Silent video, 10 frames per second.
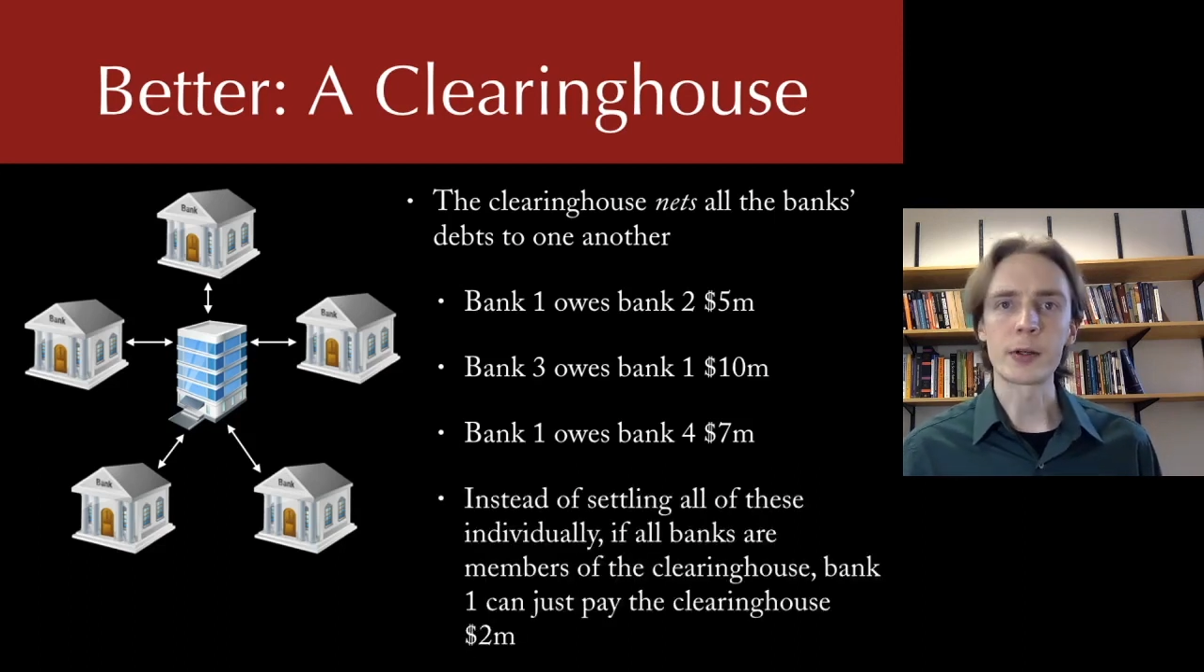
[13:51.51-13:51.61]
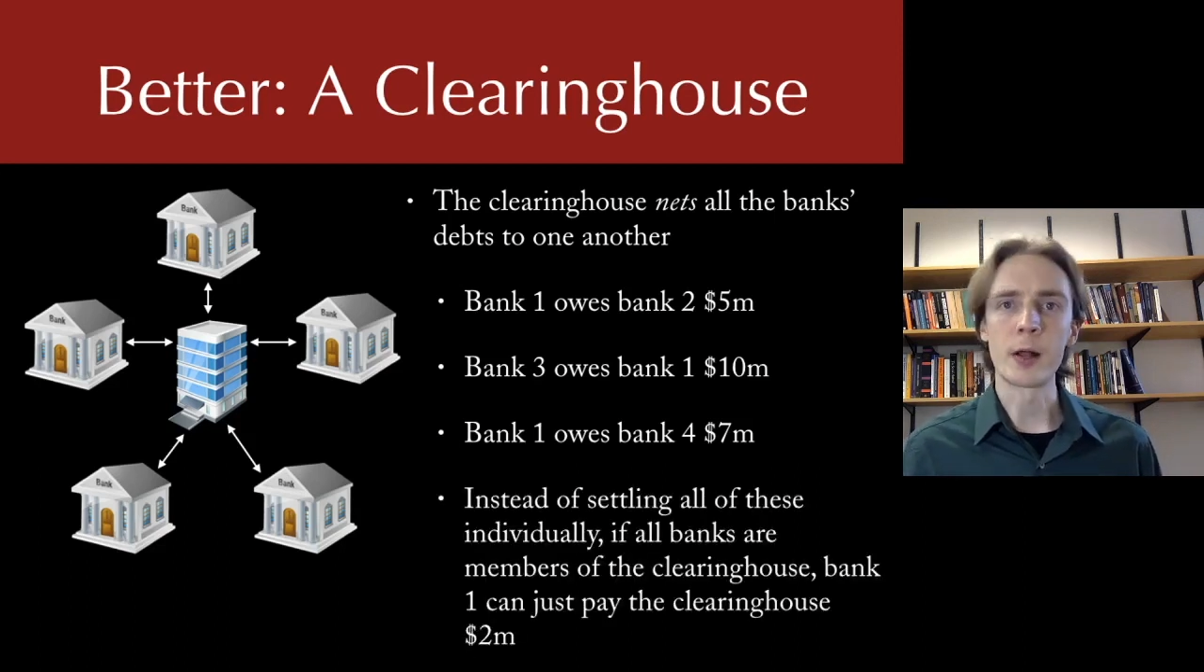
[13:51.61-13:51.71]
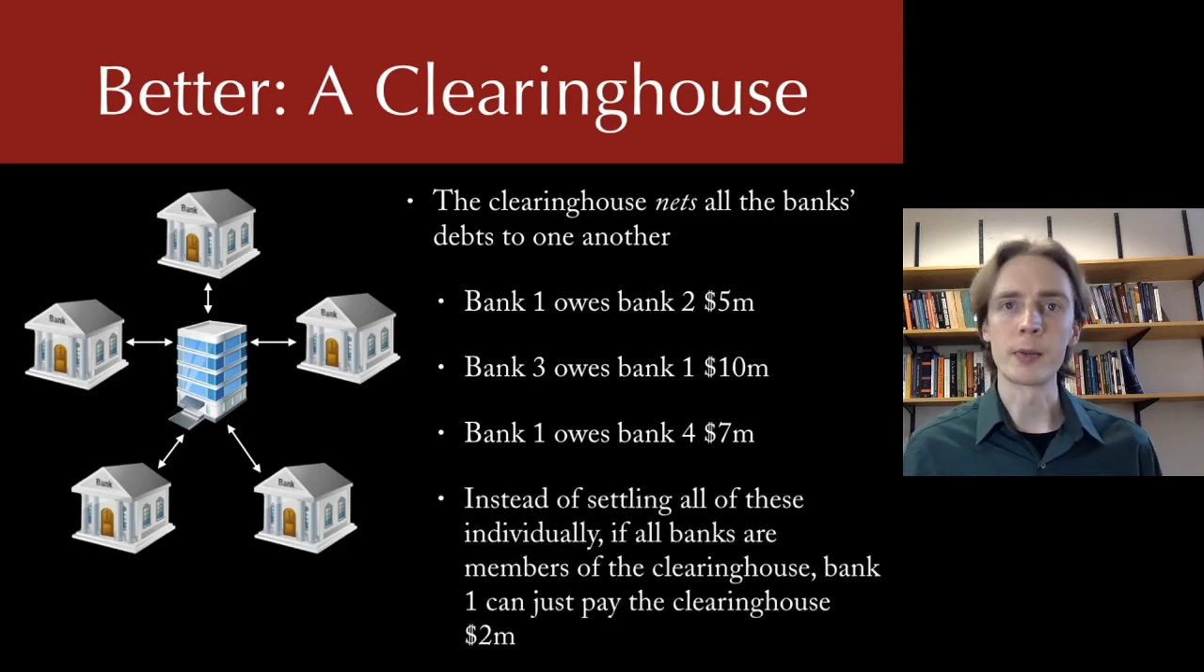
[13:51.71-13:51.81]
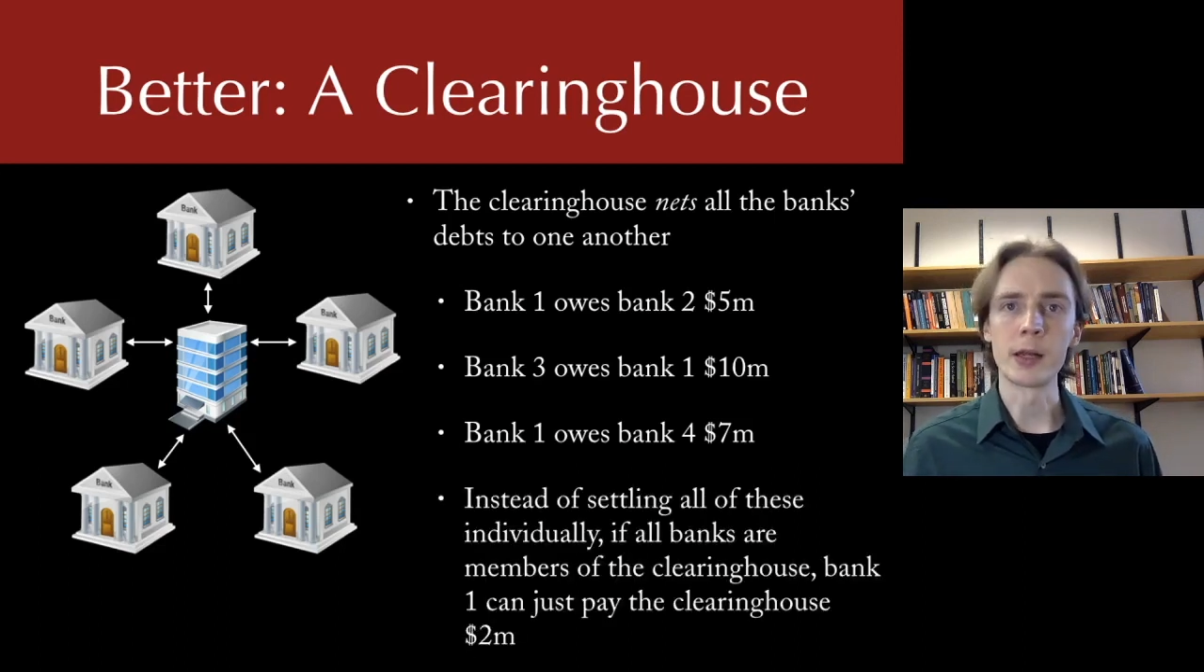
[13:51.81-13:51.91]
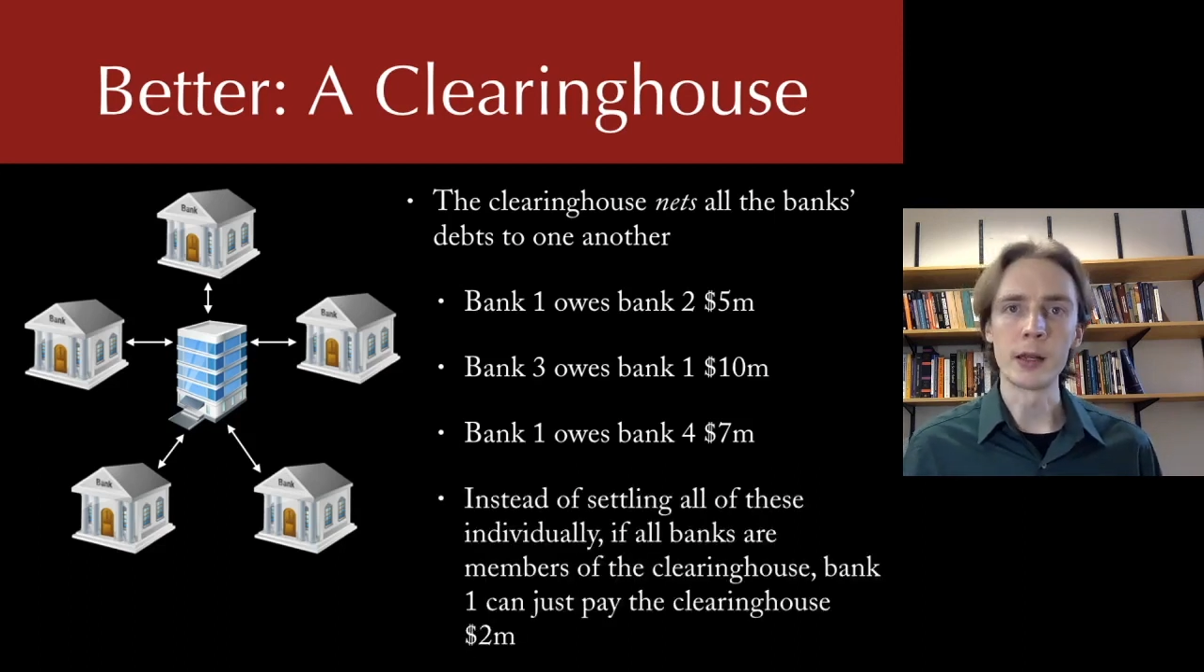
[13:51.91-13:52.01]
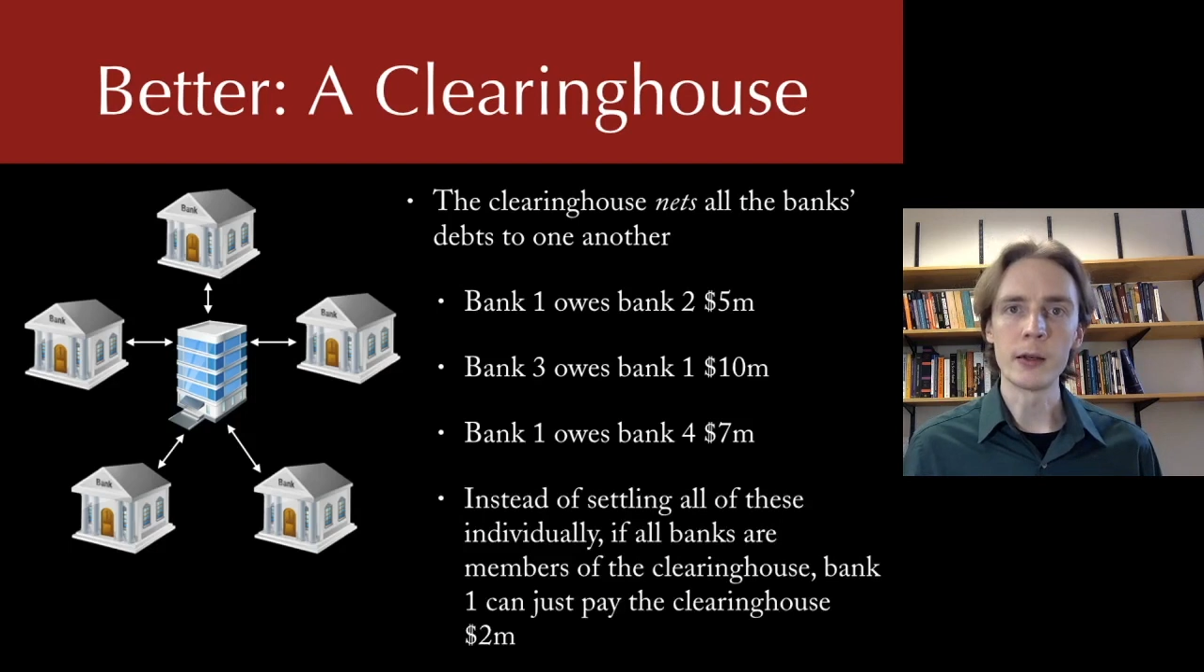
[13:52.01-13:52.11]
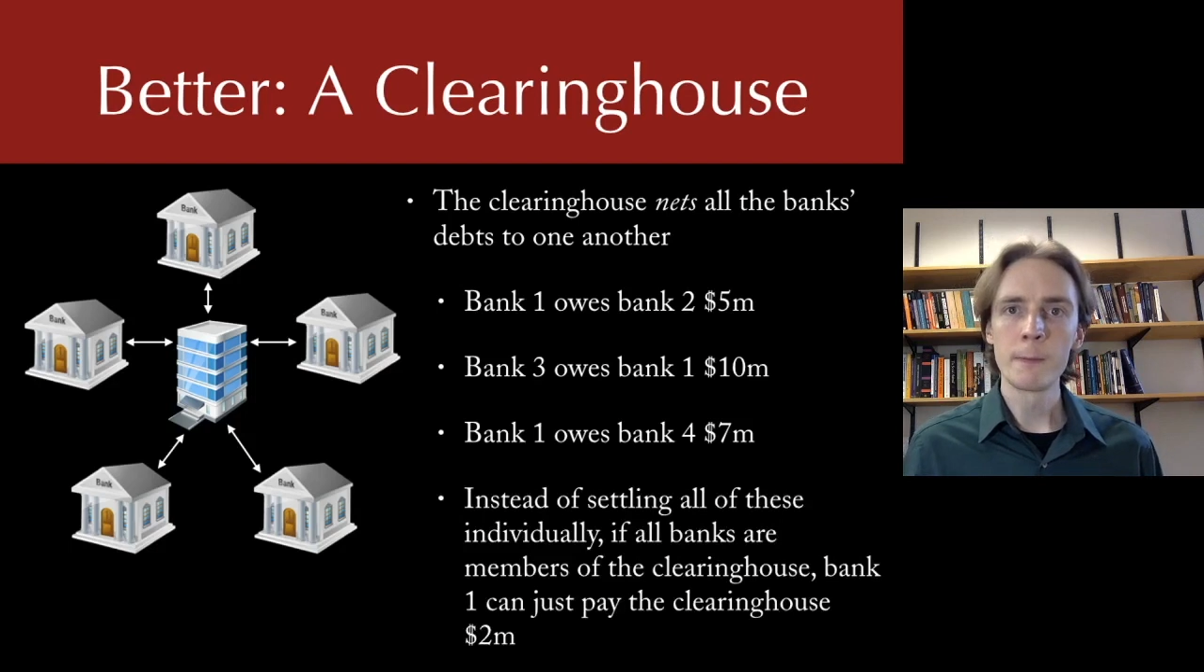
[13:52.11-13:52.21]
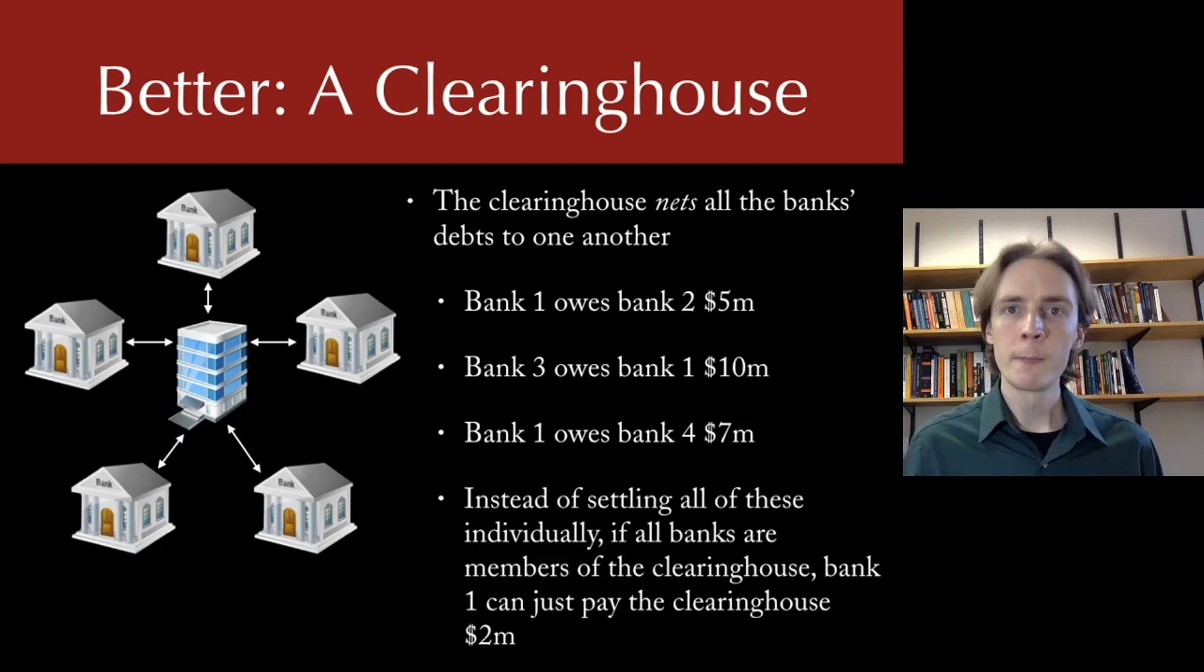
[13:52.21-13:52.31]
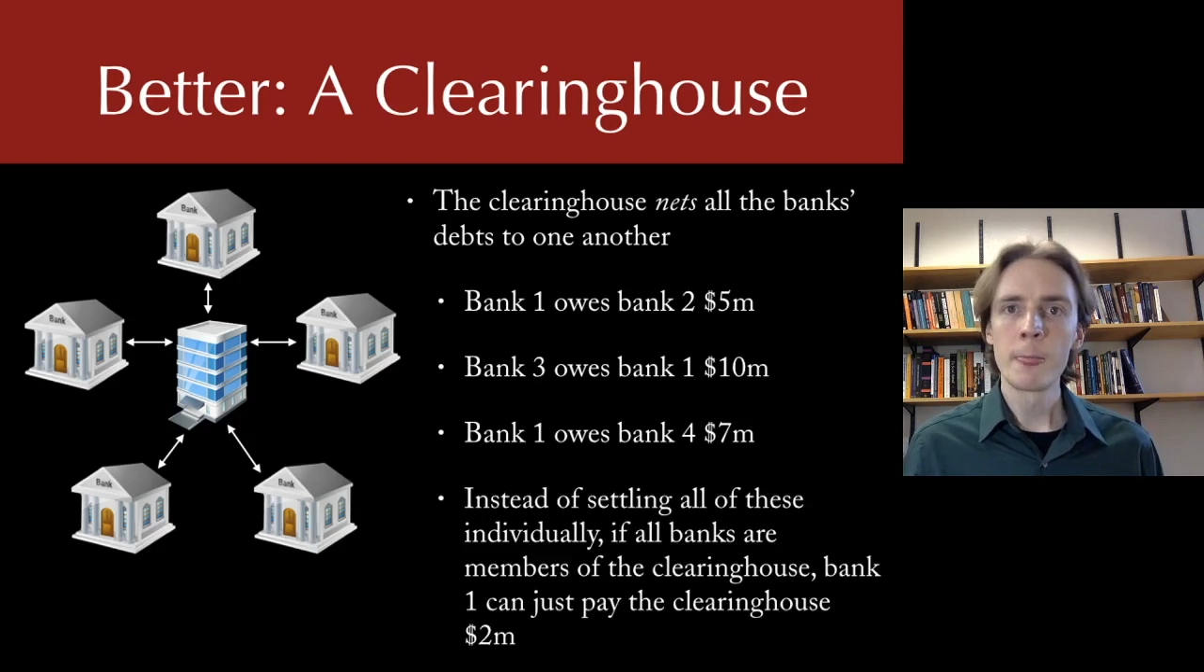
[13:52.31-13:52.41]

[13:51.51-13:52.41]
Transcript: comes in